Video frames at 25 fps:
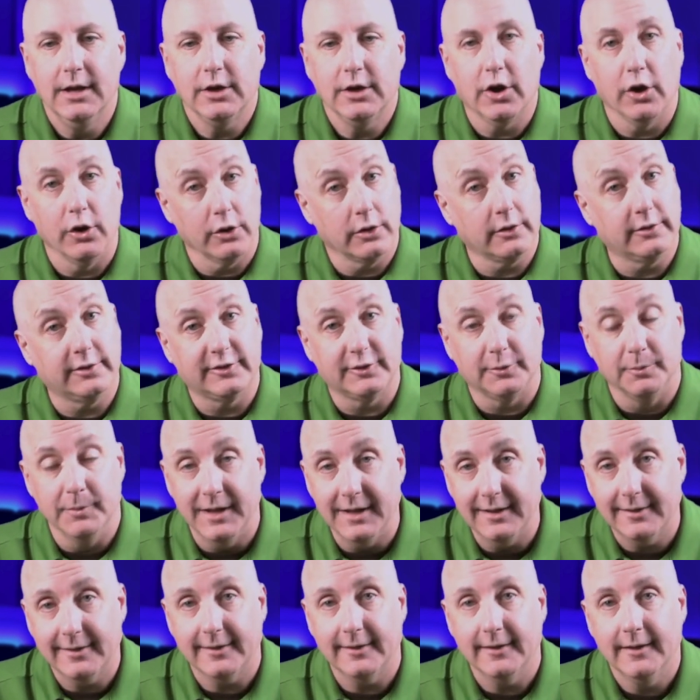Kirk
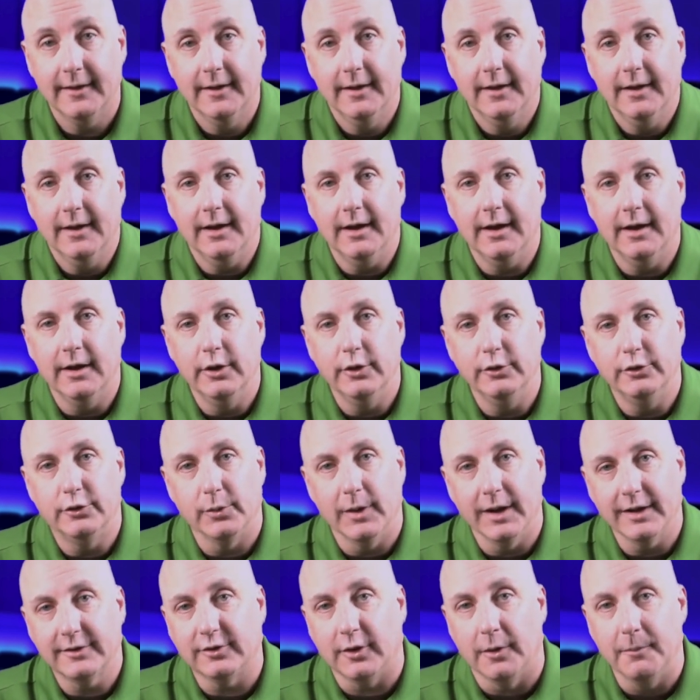Smith, who
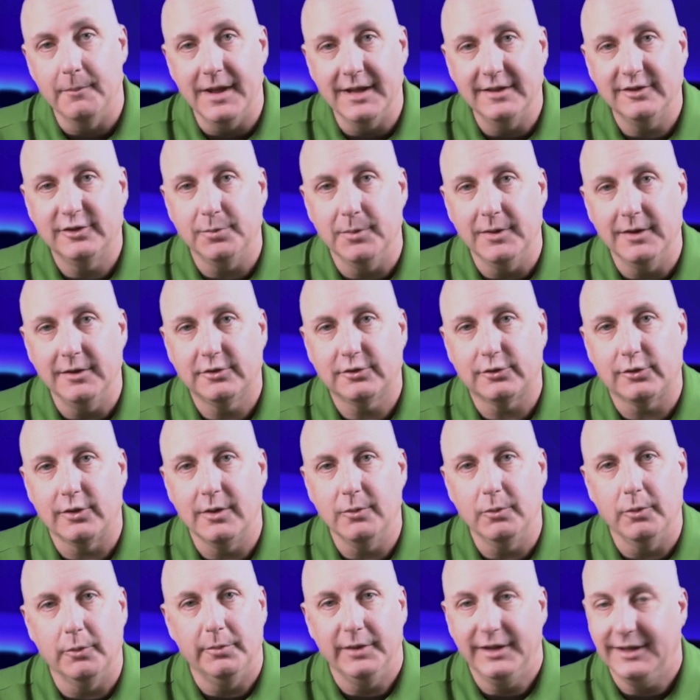directs our men's
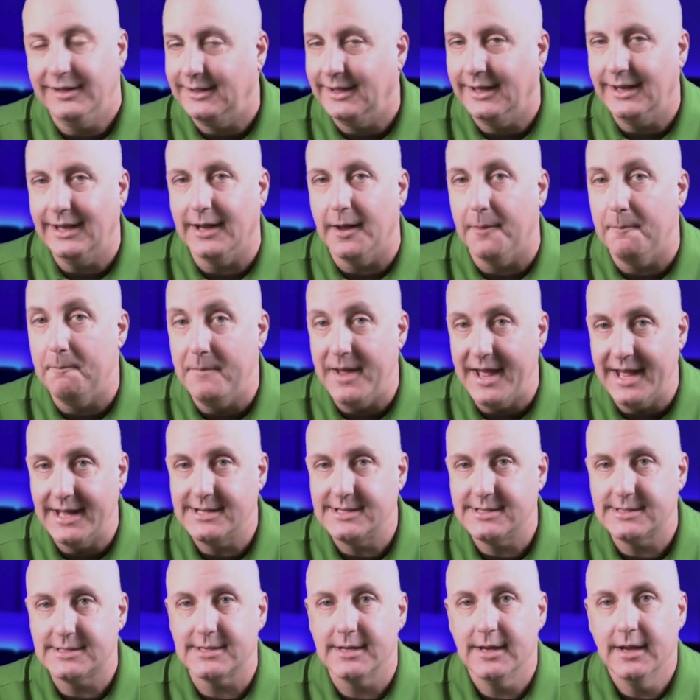ministry, will be leading a
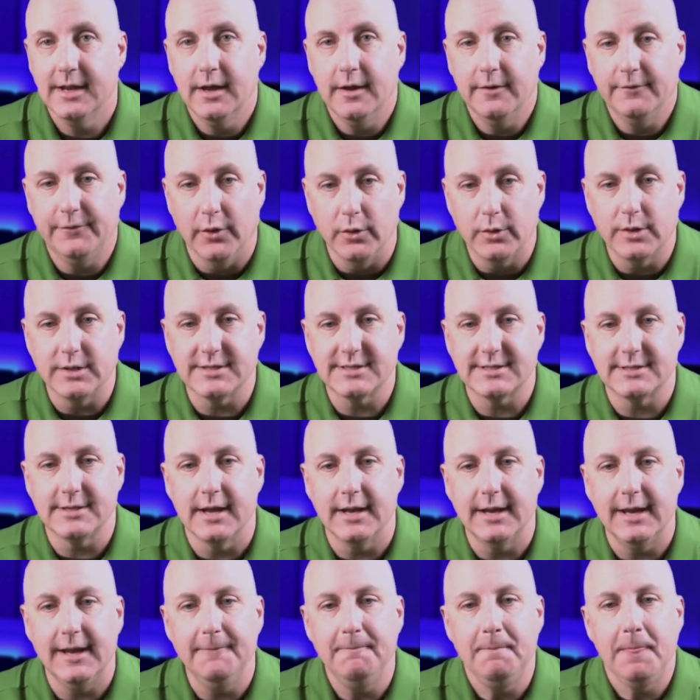men's focus
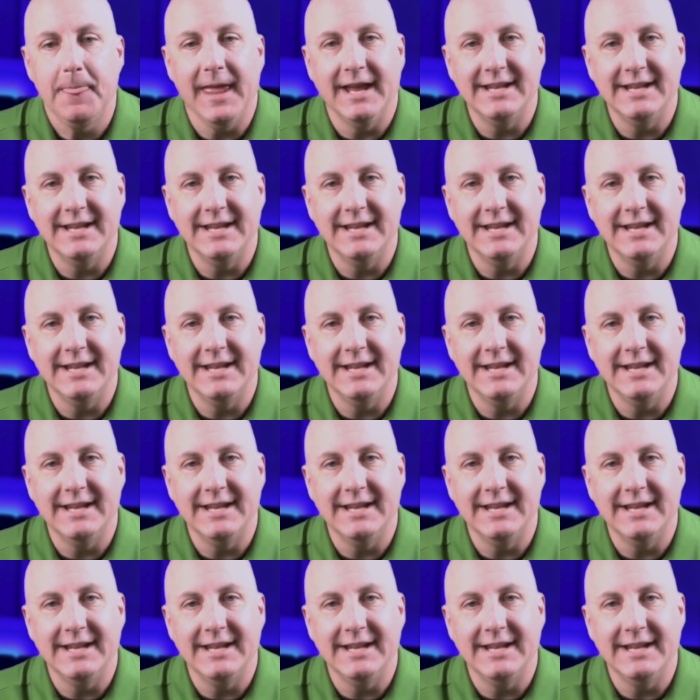study,